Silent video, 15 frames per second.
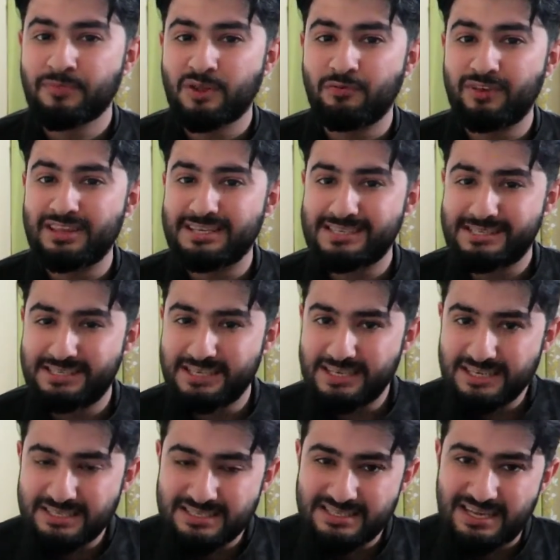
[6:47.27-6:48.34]
when the
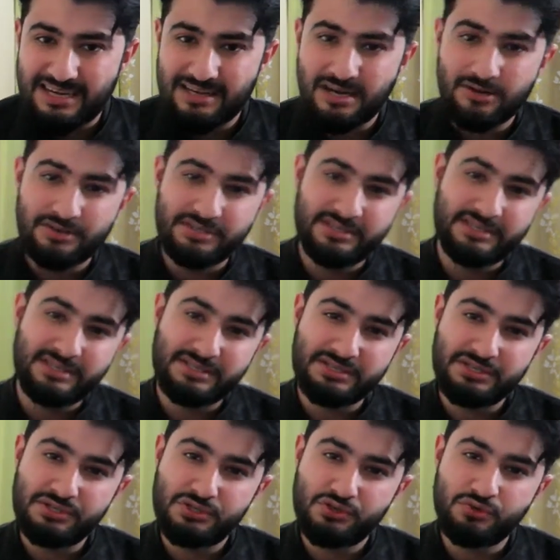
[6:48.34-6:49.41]
genes that are
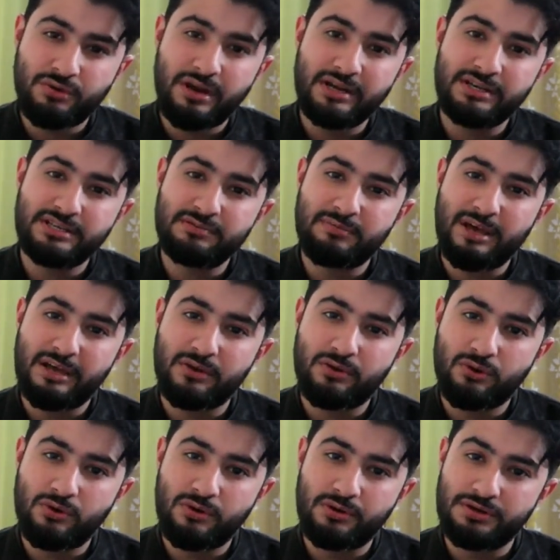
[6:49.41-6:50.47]
resistant to
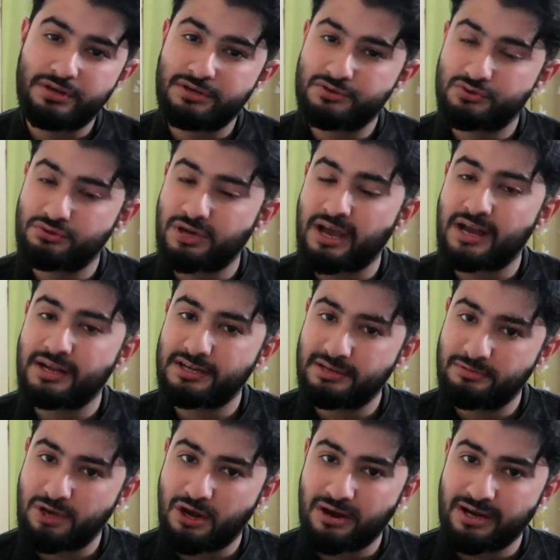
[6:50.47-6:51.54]
the
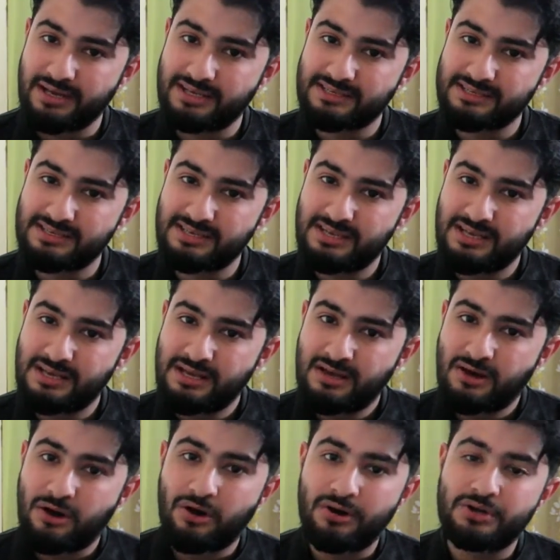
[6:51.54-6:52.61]
antibiotics
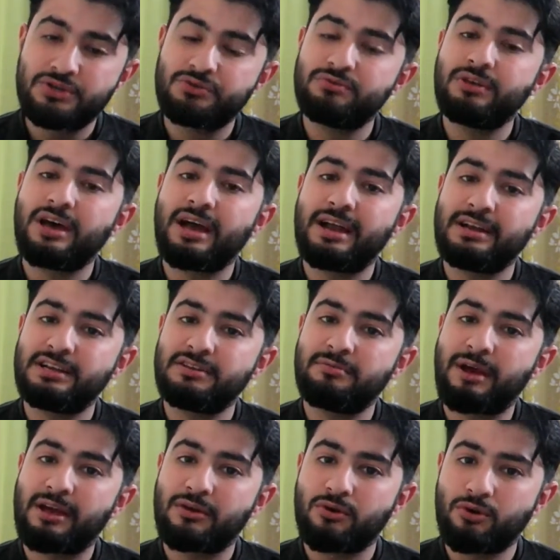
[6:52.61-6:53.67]
or to the
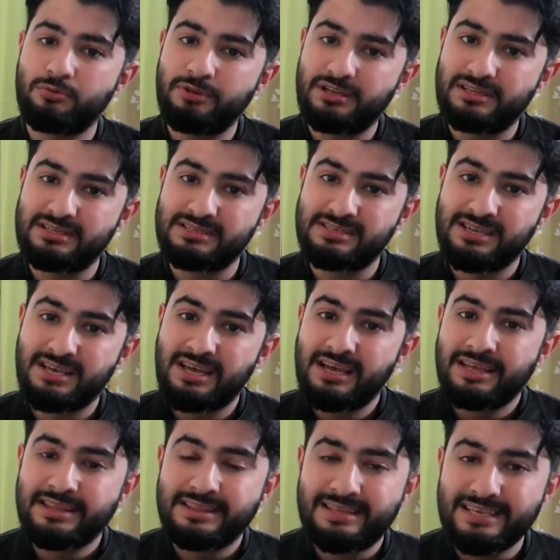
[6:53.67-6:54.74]
antimicrobials,
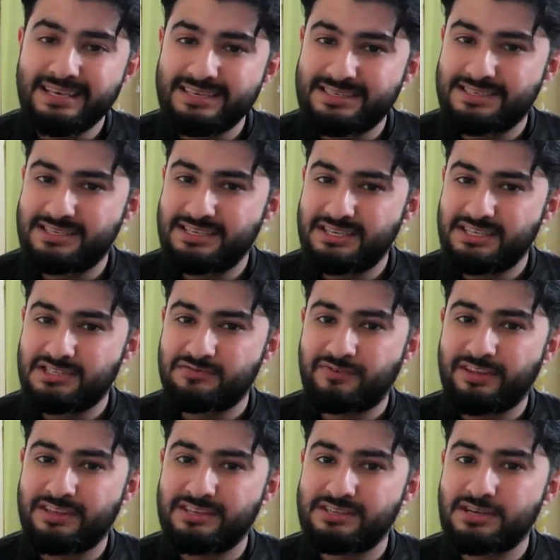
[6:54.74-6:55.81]
these genes,
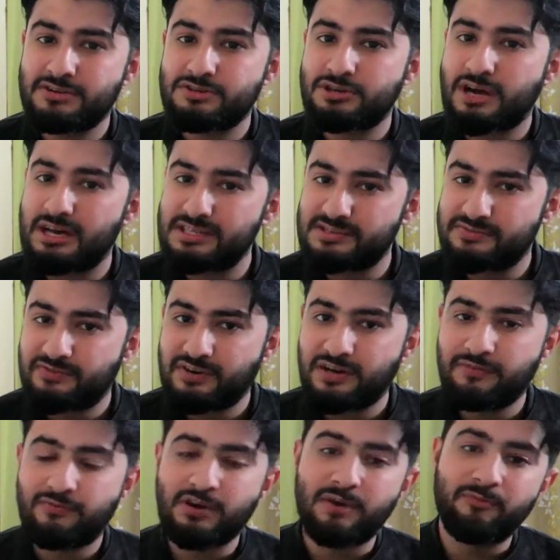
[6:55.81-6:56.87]
when these are
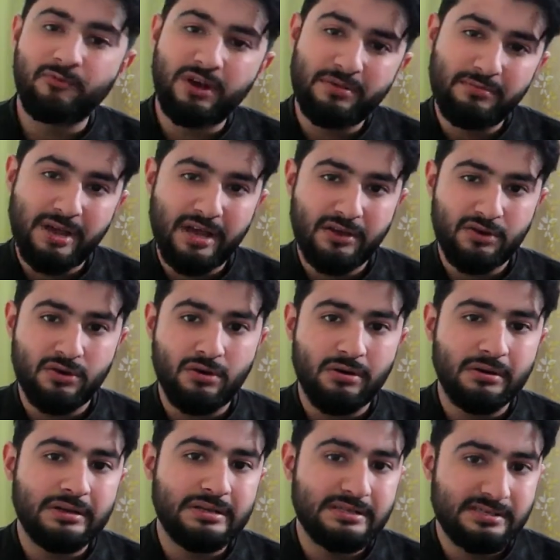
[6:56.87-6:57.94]
transferred from one
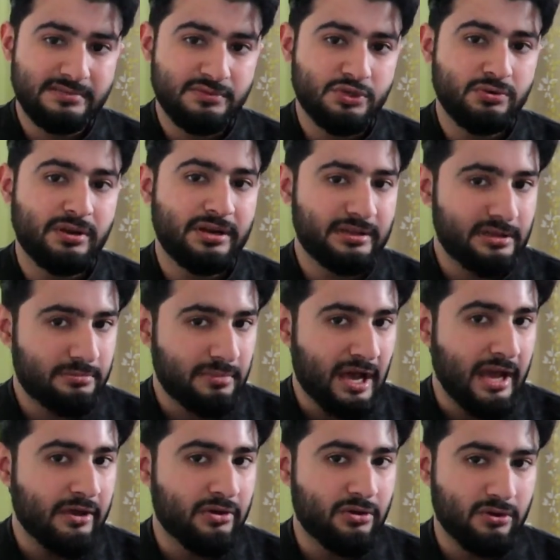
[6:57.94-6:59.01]
microorganism to another
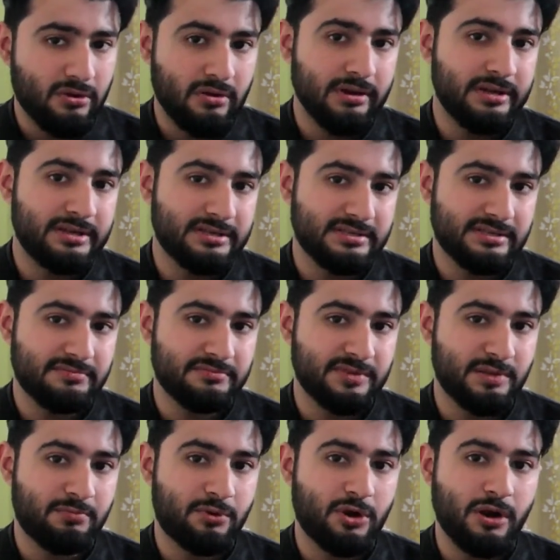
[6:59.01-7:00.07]
microorganism,
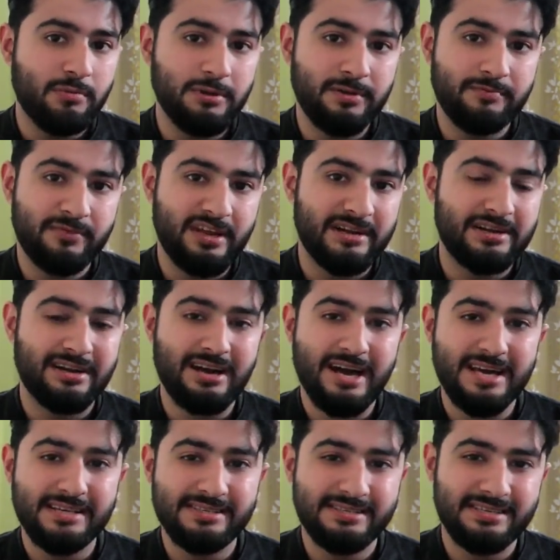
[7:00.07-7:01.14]
the problem that
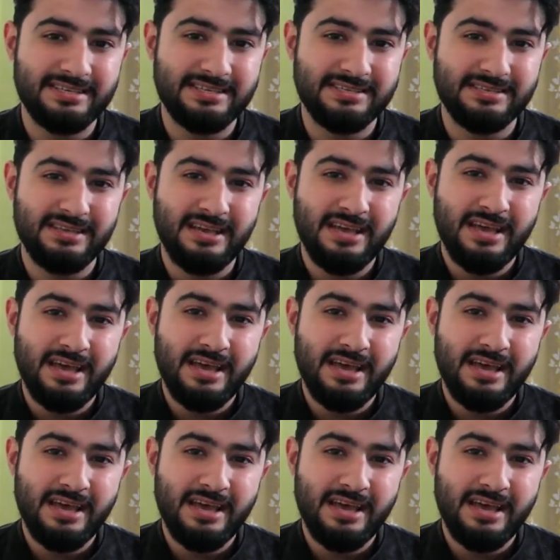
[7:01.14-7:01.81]
arises